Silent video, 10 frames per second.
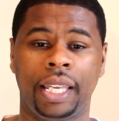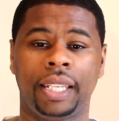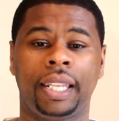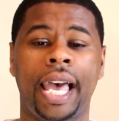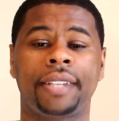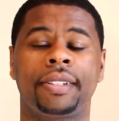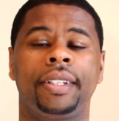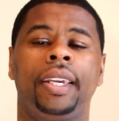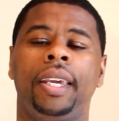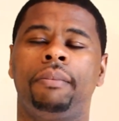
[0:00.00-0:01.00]

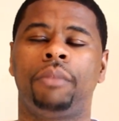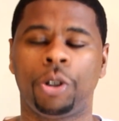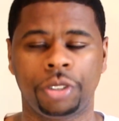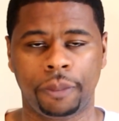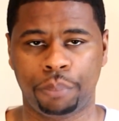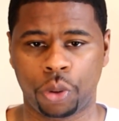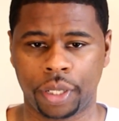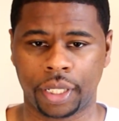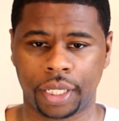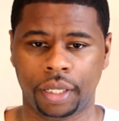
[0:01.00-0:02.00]
Lastly, and most
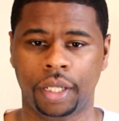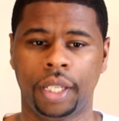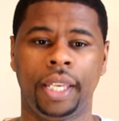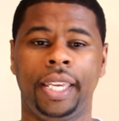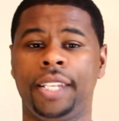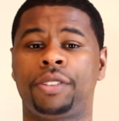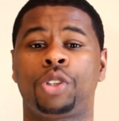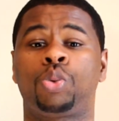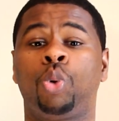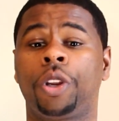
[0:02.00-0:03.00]
importantly, is the
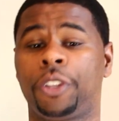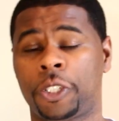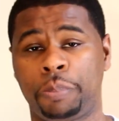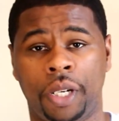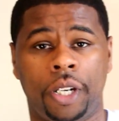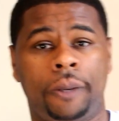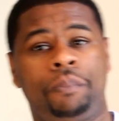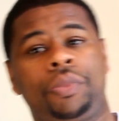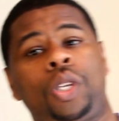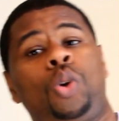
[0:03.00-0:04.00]
sword of the Spirit,
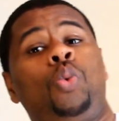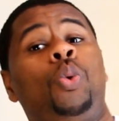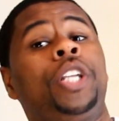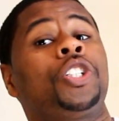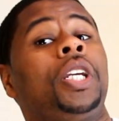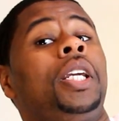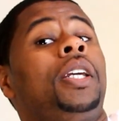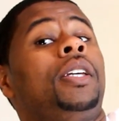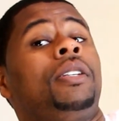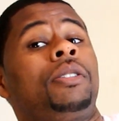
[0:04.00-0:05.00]
which
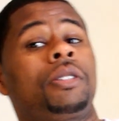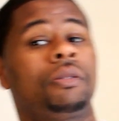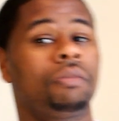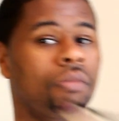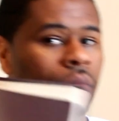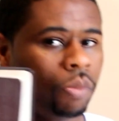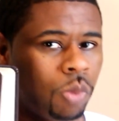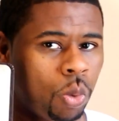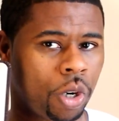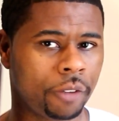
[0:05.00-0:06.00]
is the
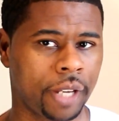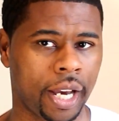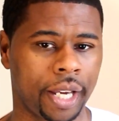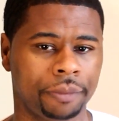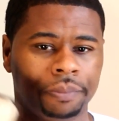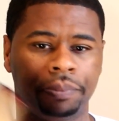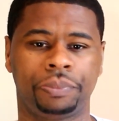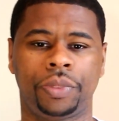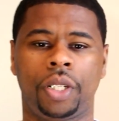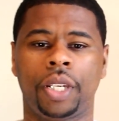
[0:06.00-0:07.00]
Word of God.
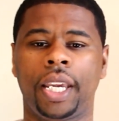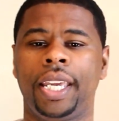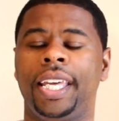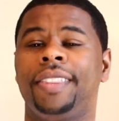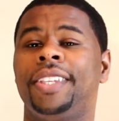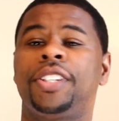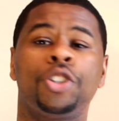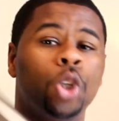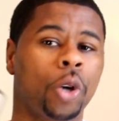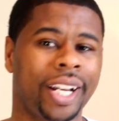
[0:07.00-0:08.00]
Okay? This is
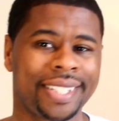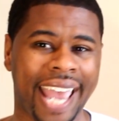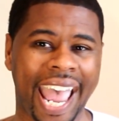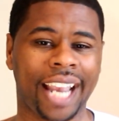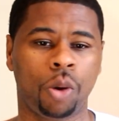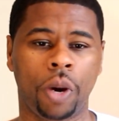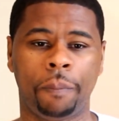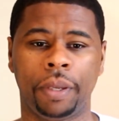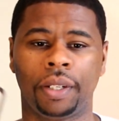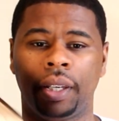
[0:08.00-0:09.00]
your attack
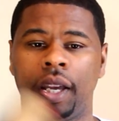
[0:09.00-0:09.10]
weapon.